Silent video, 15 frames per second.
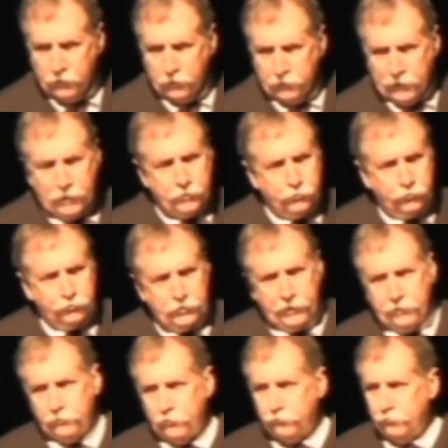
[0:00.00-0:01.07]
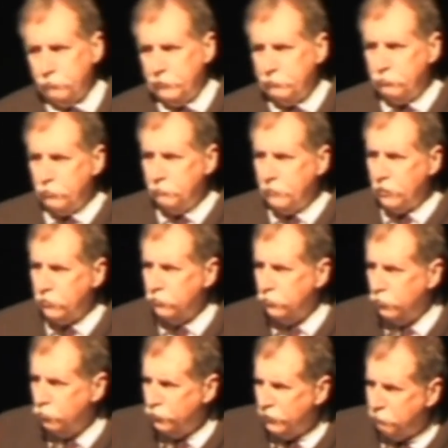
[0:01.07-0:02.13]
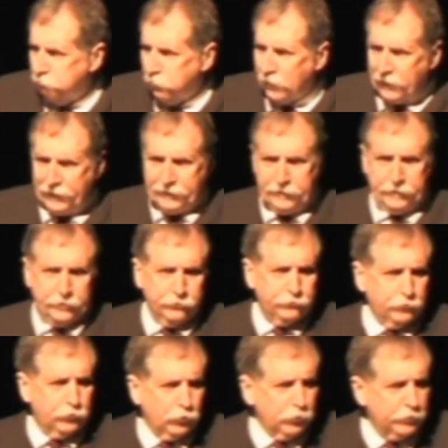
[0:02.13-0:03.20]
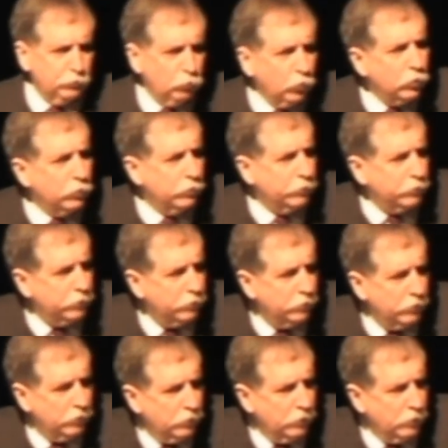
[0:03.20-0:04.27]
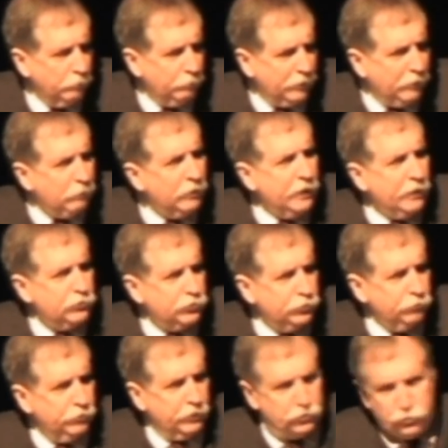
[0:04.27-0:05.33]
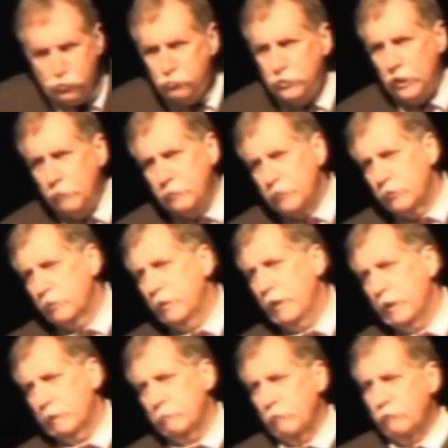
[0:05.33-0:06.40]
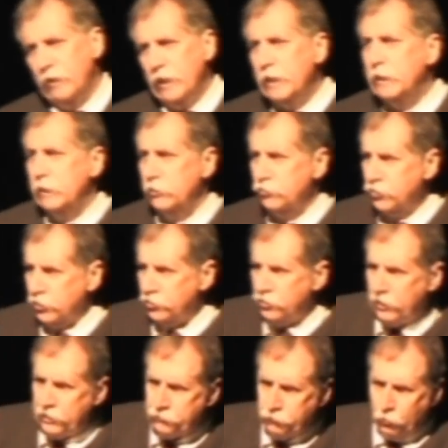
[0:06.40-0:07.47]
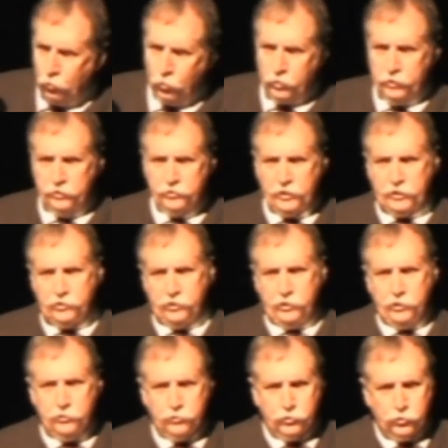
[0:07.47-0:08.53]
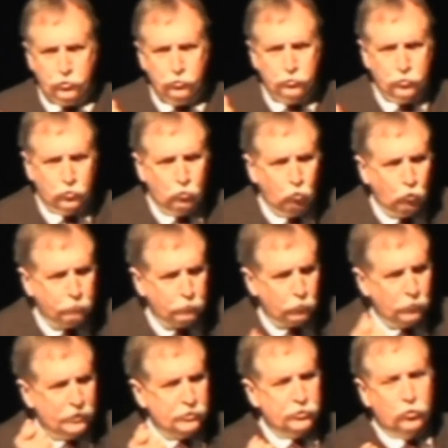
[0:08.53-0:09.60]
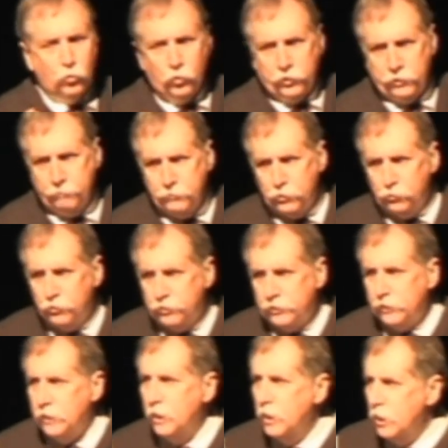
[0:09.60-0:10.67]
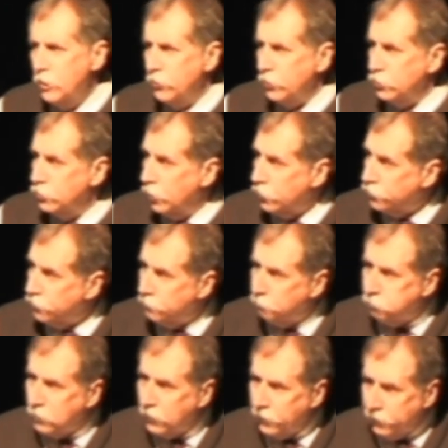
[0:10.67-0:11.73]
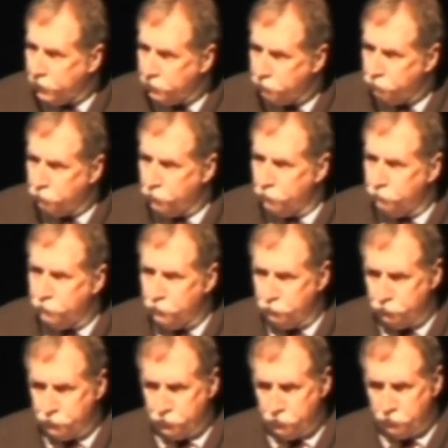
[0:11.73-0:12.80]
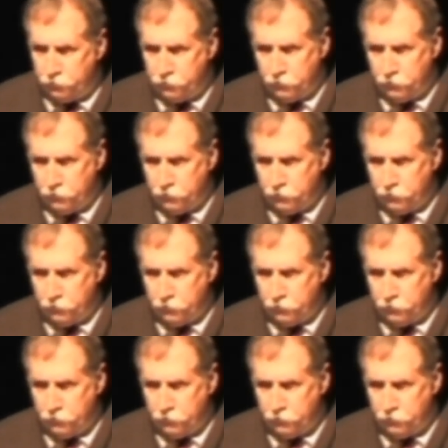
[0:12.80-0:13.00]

Now, I understand there's some people in America who think planning is a dirty word. But I want to ask you this. You tell me the name of any successful organization, institution, corporation, or community that doesn't plan for the future.